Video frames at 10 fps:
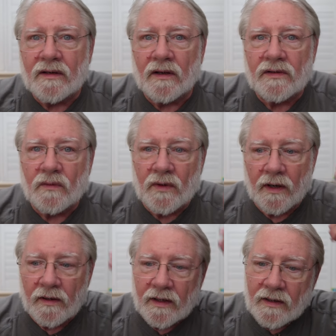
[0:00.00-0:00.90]
tells you what
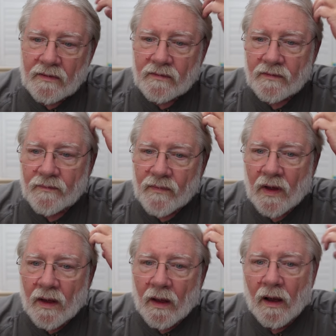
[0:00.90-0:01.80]
it is,
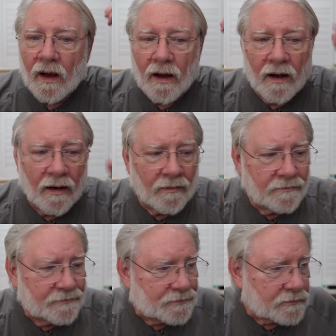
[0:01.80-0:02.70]
what
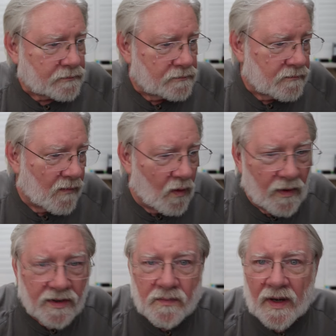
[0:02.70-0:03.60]

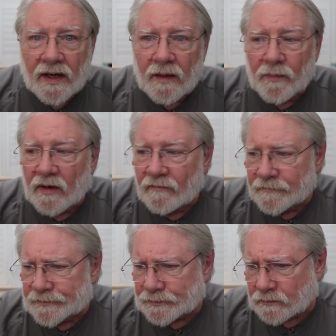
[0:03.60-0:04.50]
it's made up of,
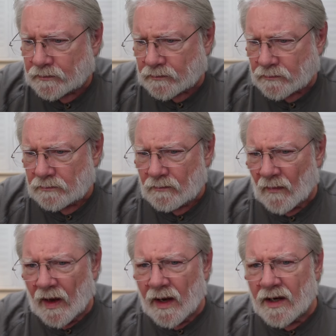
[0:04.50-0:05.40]

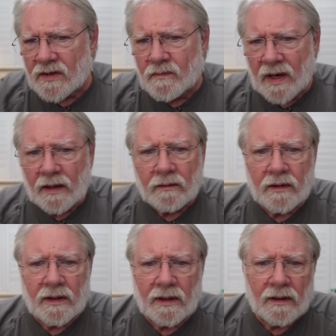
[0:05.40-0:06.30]
and it's
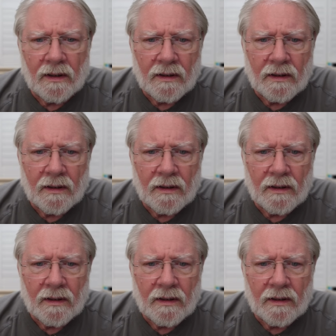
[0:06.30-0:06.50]
mainly